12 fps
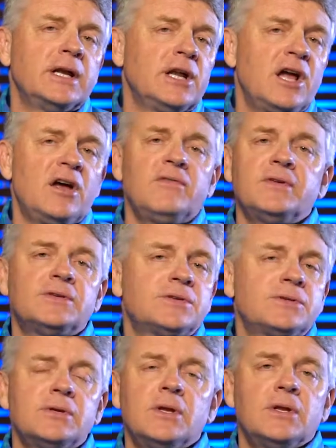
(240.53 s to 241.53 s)
Love
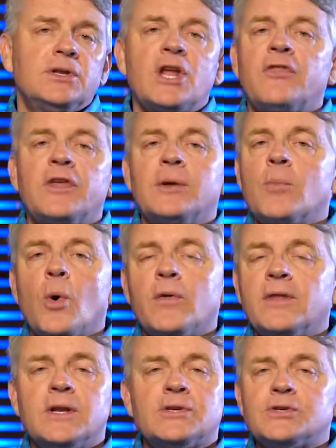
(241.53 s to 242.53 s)
is nothing more
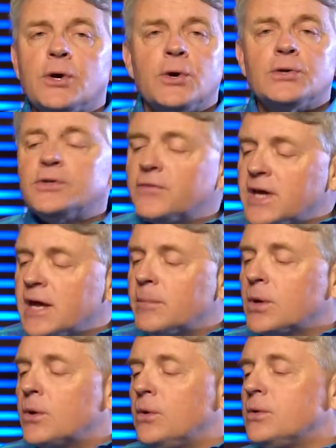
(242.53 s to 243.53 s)
than a surge of
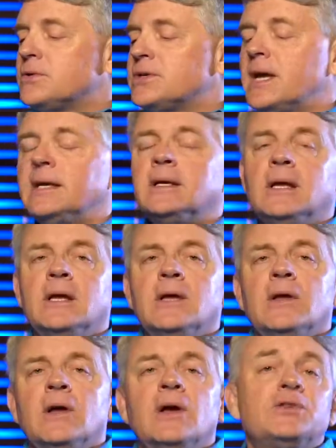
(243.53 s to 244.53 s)
chemicals, and
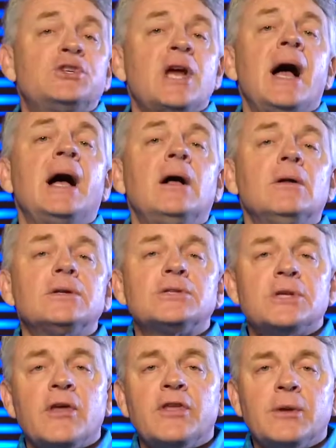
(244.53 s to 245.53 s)
a child is
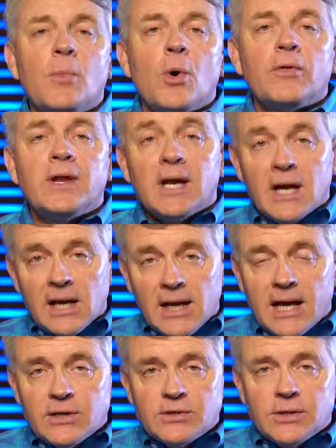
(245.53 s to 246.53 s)
nothing more than a
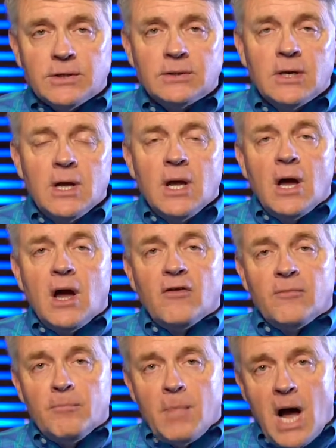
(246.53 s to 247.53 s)
collection of
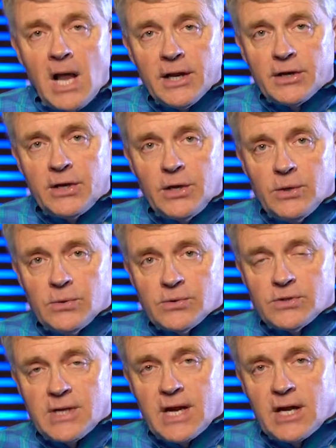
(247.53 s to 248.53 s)

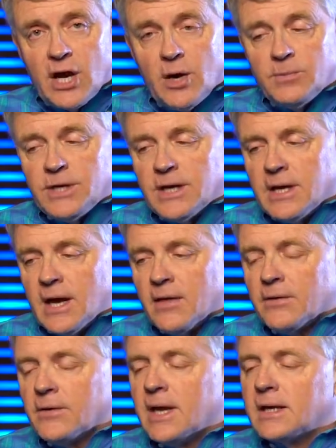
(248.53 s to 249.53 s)
molecules that come
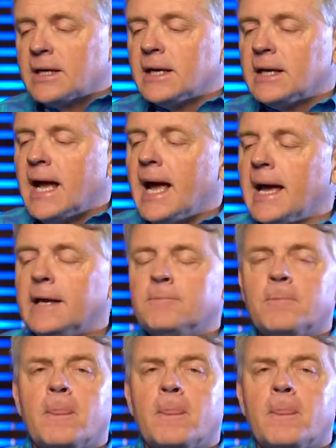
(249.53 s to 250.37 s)
together and collide.